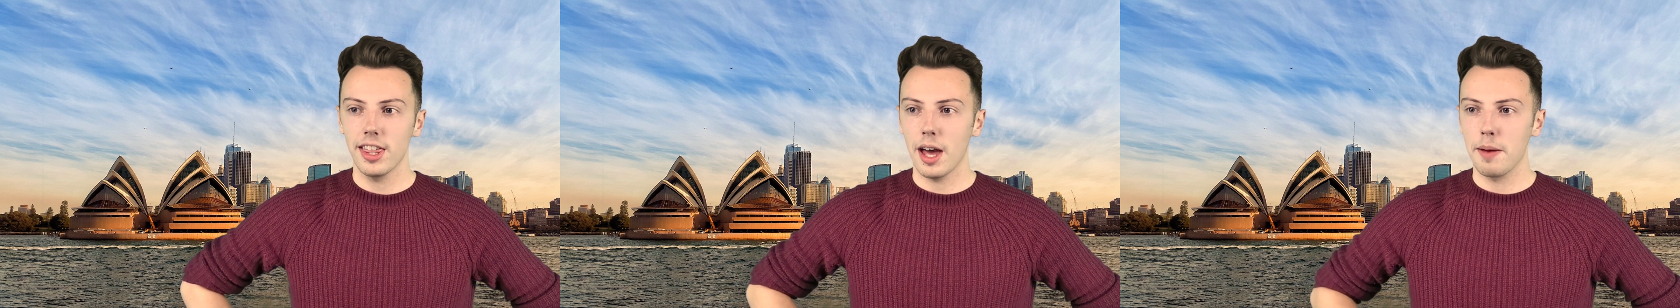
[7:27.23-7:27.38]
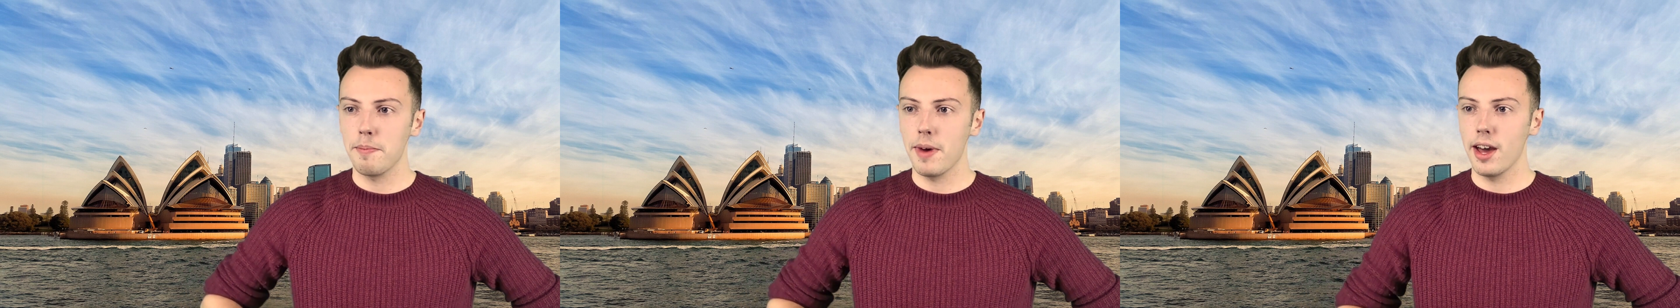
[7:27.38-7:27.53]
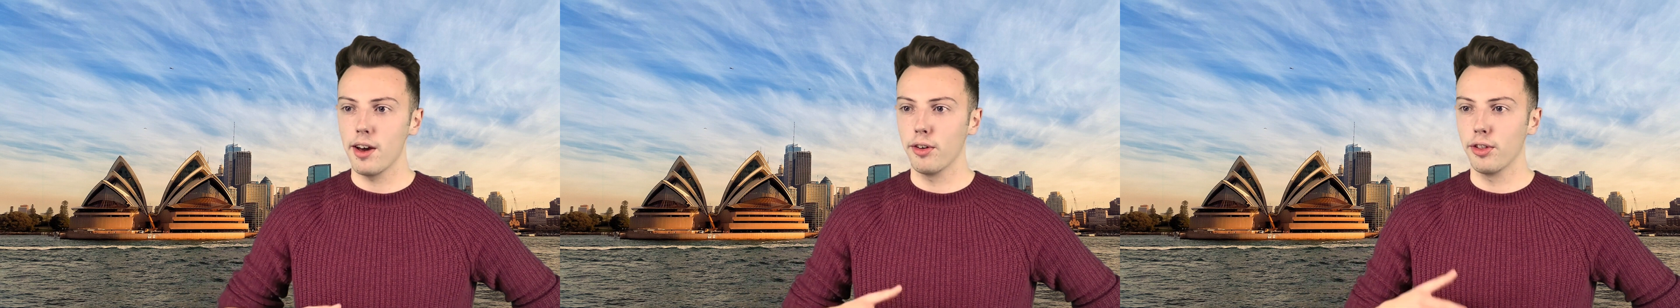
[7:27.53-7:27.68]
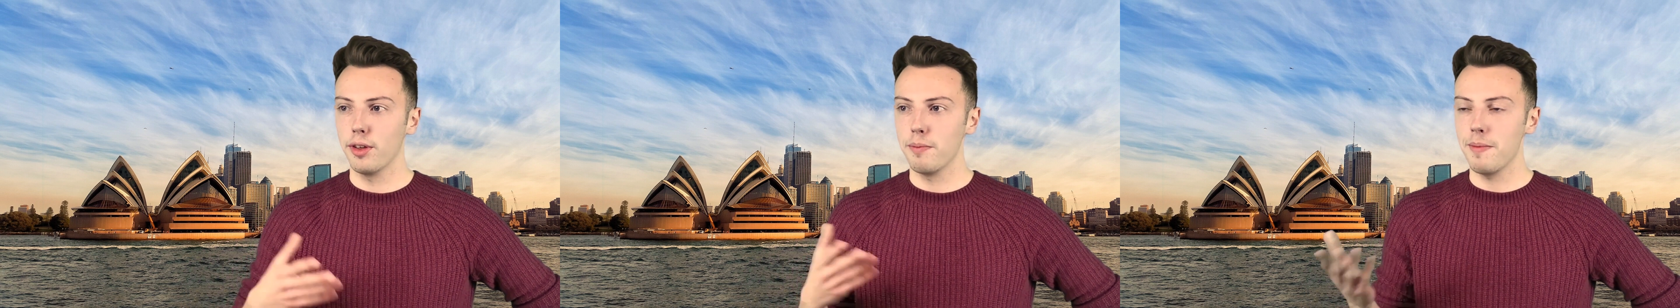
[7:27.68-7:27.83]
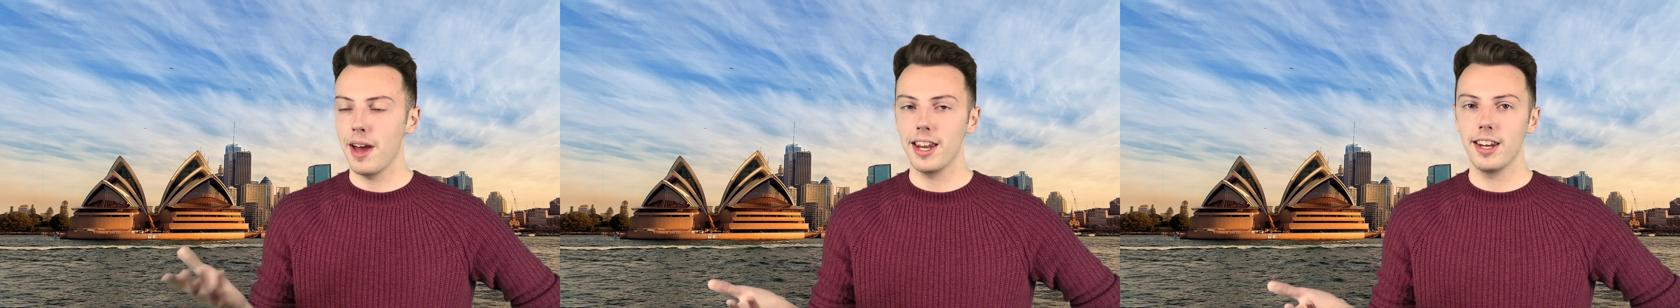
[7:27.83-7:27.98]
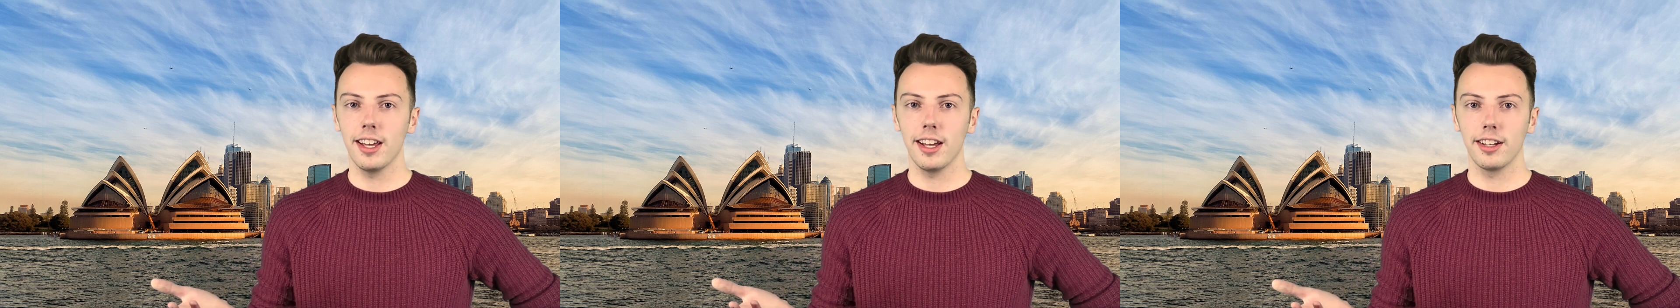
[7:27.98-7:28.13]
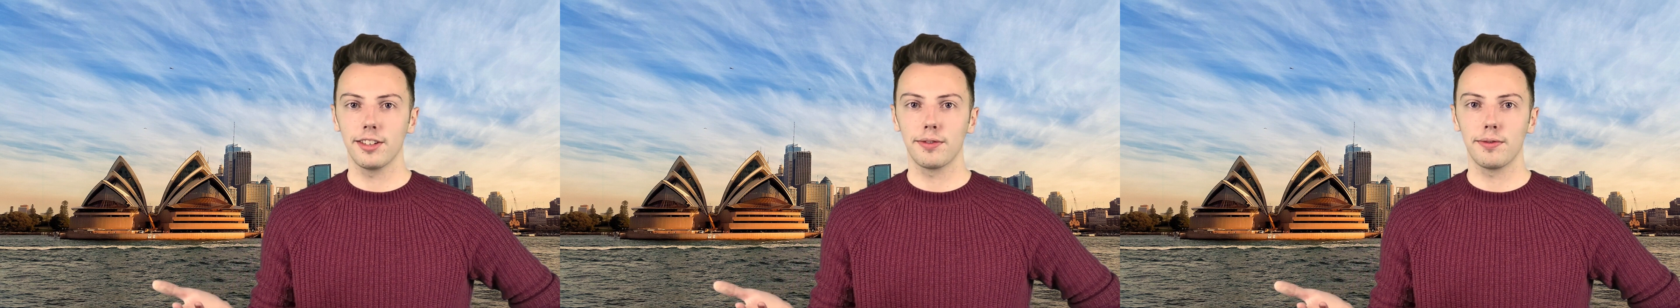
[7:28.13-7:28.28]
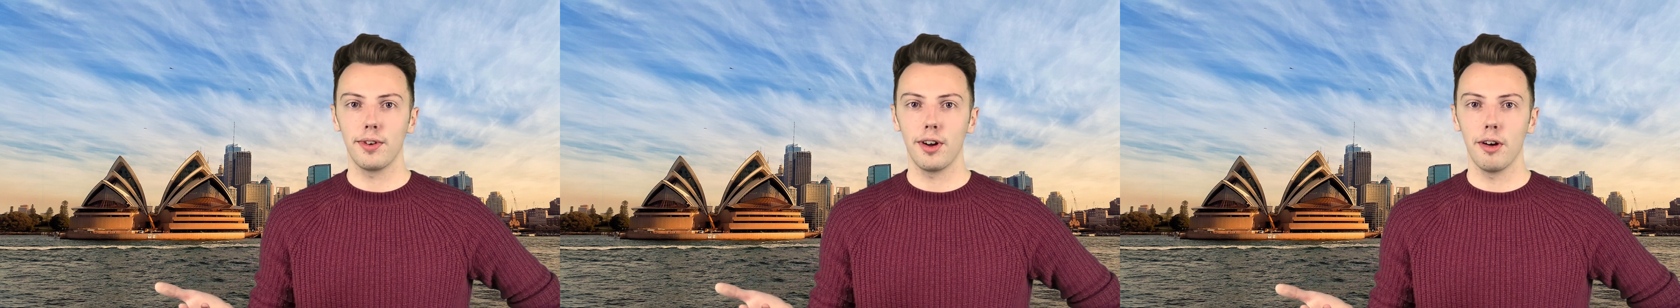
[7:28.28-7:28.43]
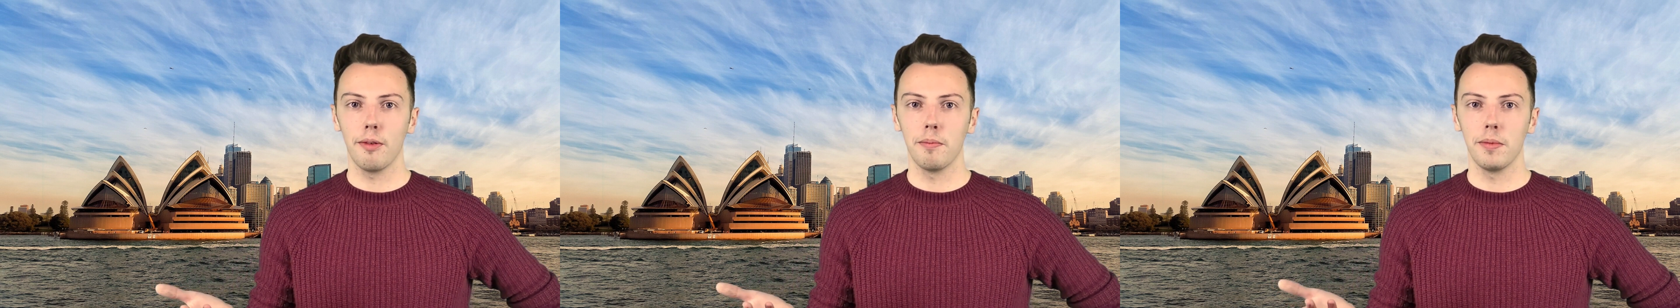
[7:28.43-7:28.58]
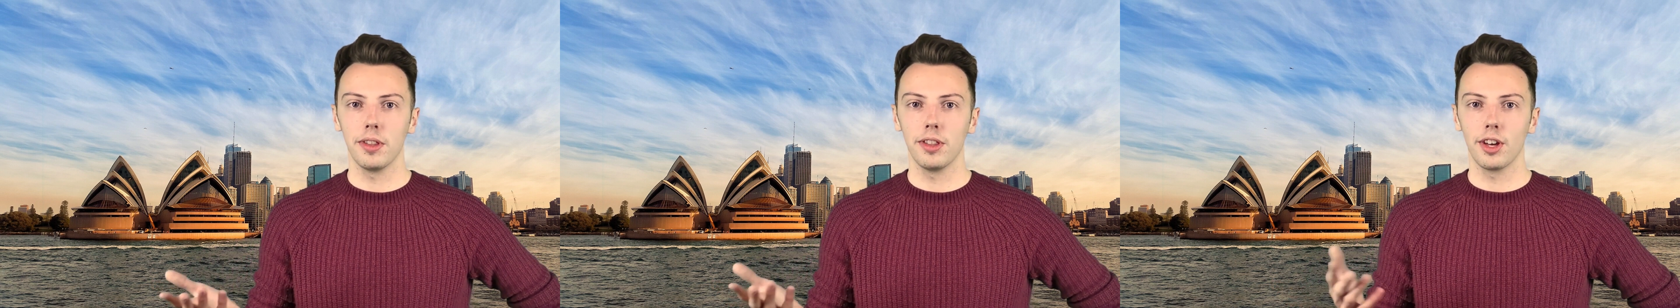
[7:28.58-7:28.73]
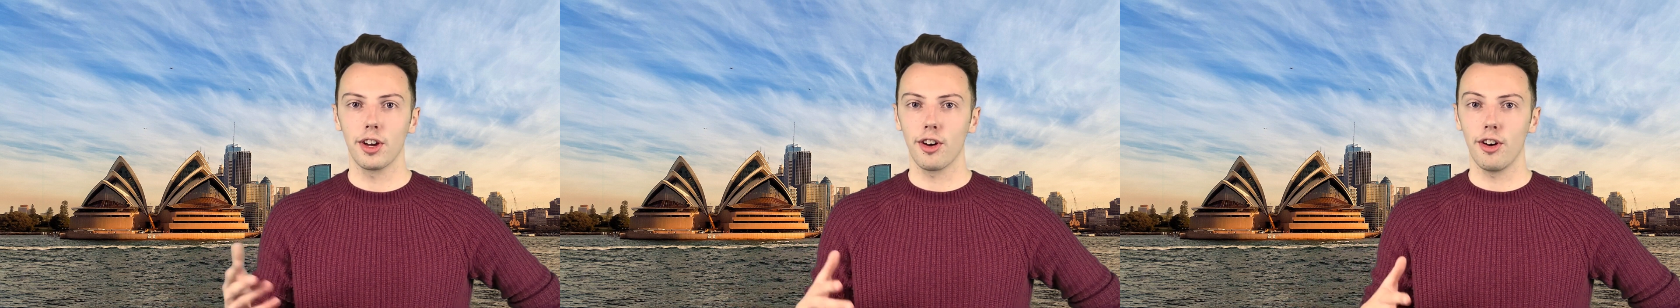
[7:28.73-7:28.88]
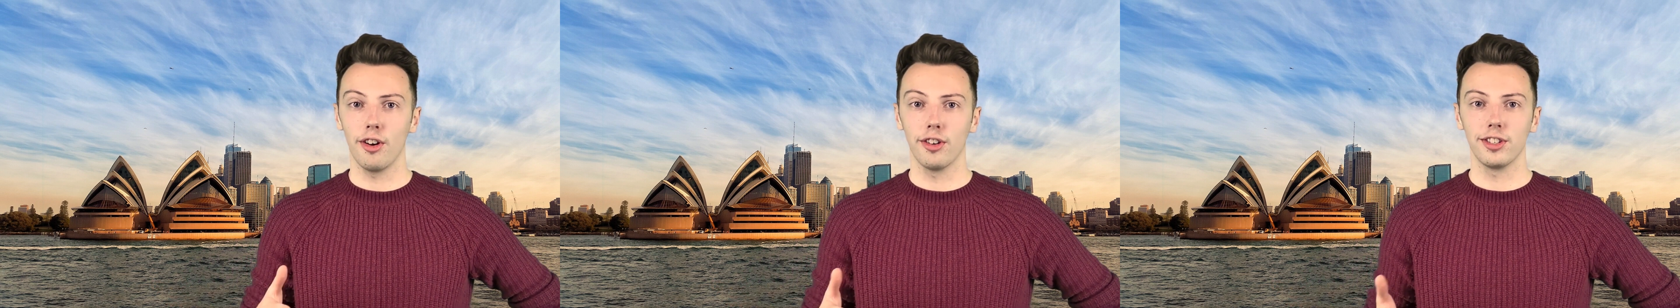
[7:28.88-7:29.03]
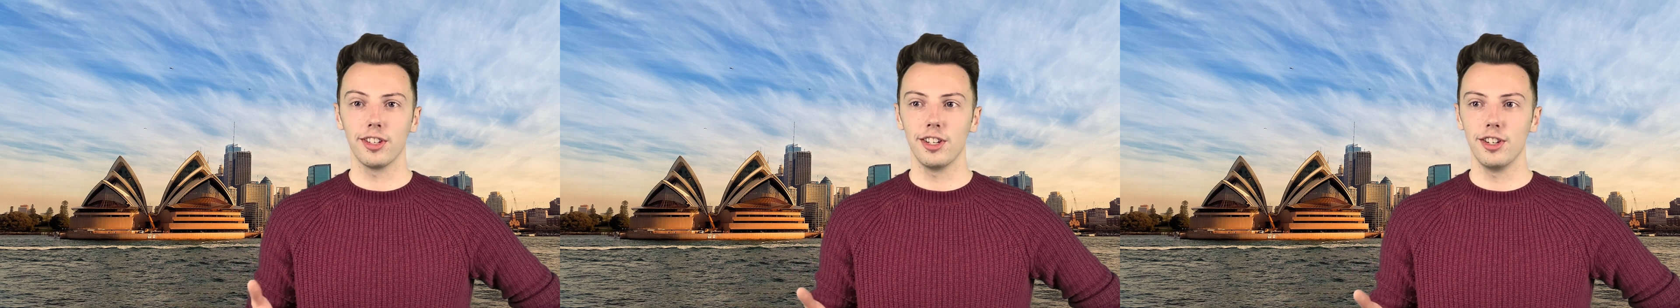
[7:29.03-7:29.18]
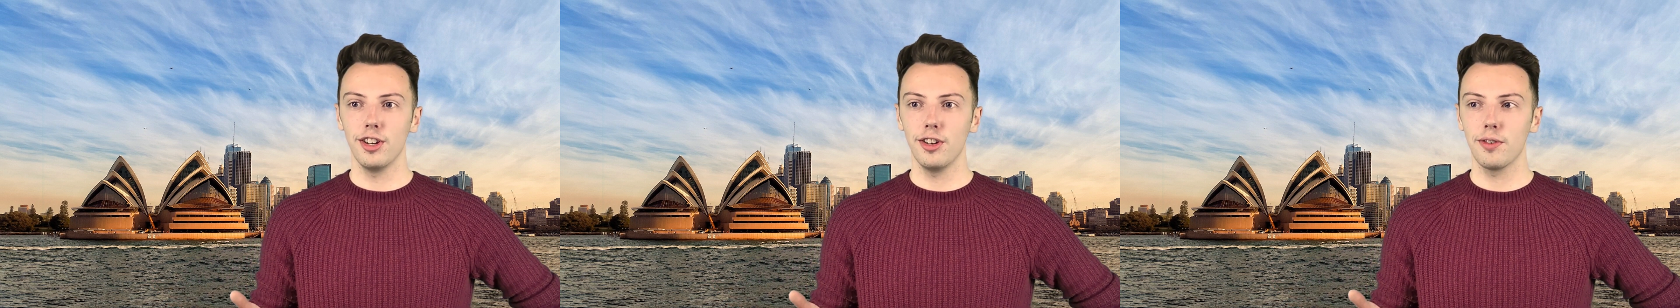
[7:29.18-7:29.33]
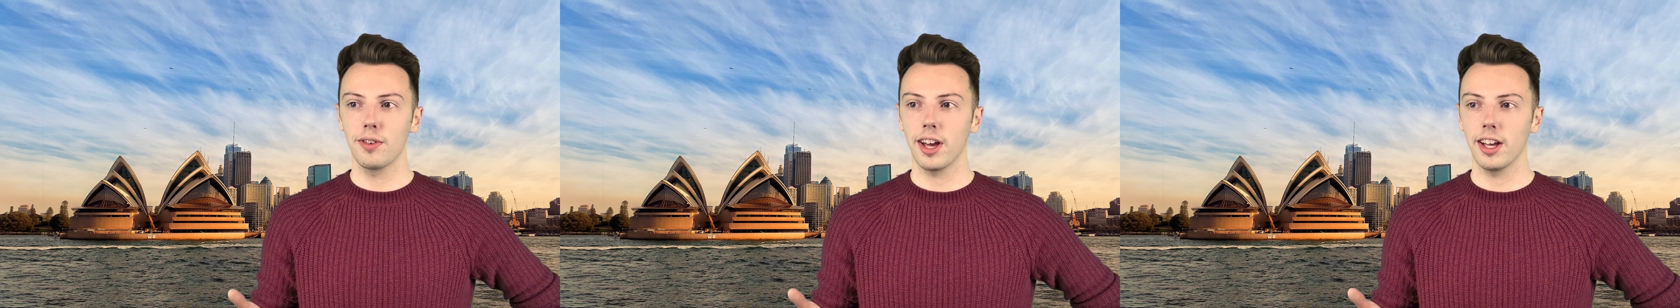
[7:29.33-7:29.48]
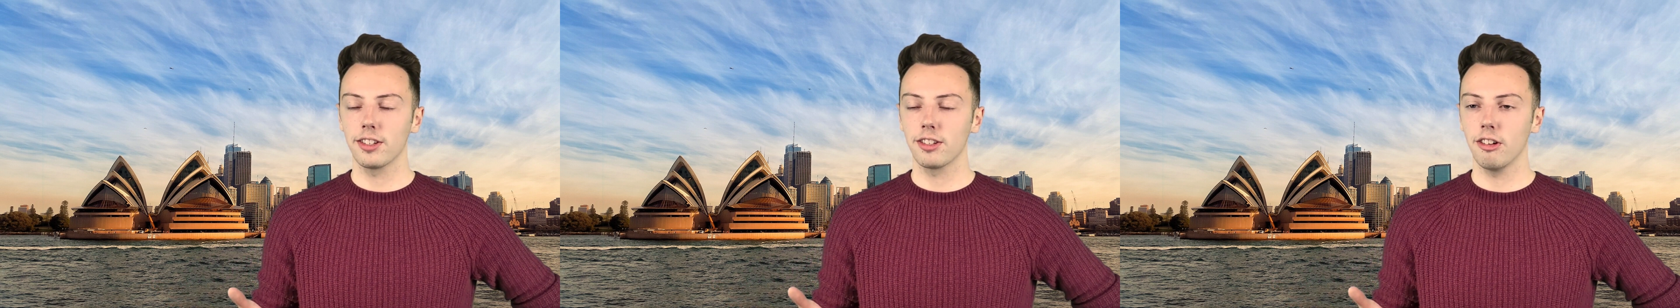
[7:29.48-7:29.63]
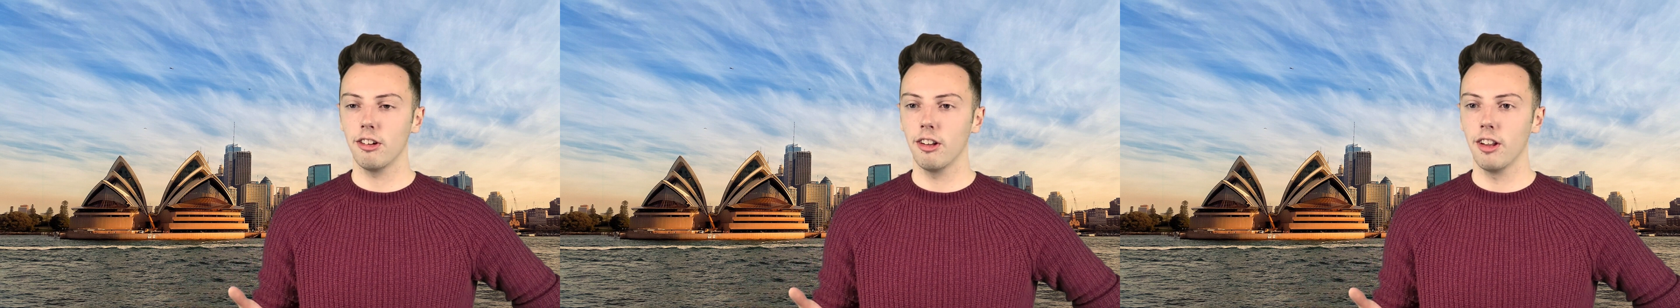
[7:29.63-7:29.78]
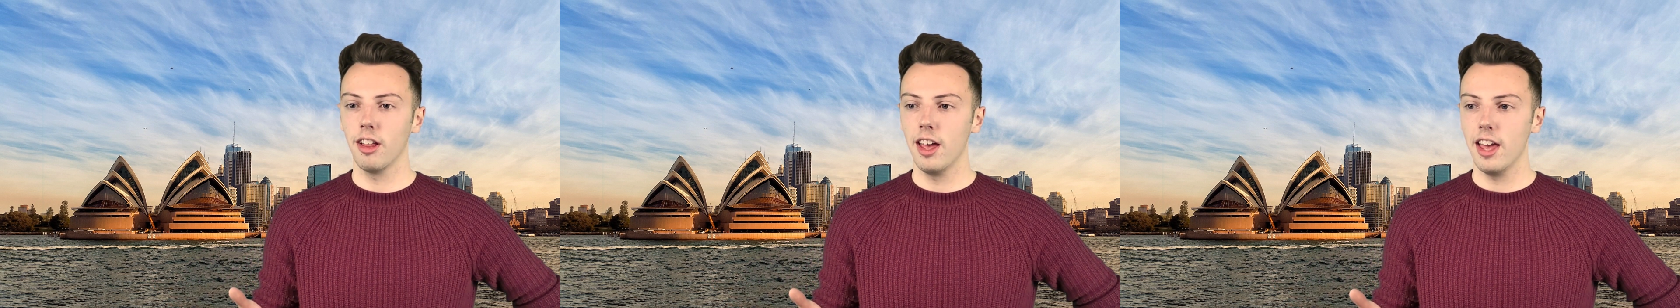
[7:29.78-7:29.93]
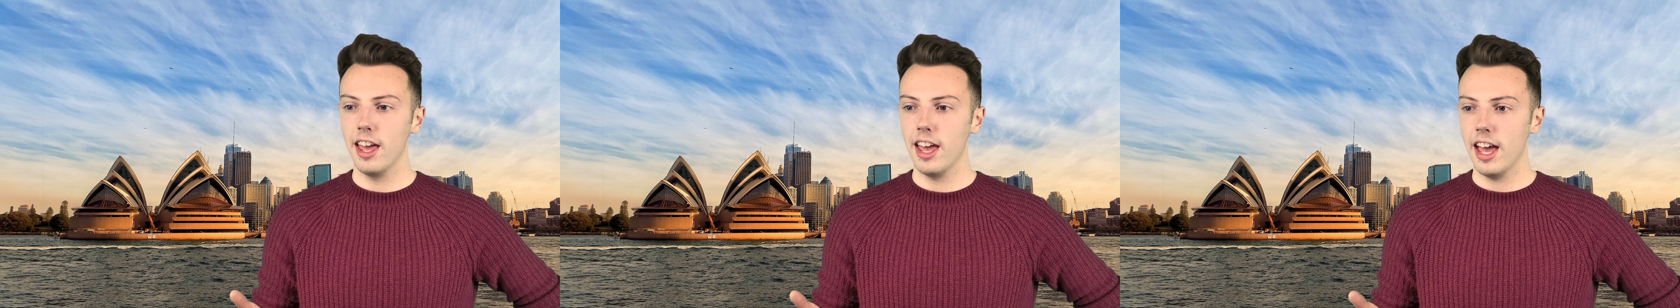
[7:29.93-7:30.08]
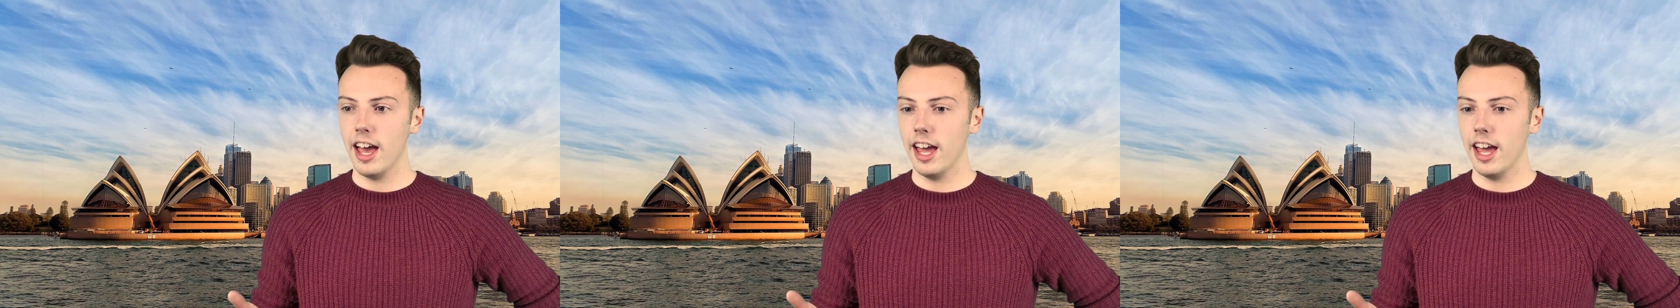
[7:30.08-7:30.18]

I met other medics from the course in Newcastle,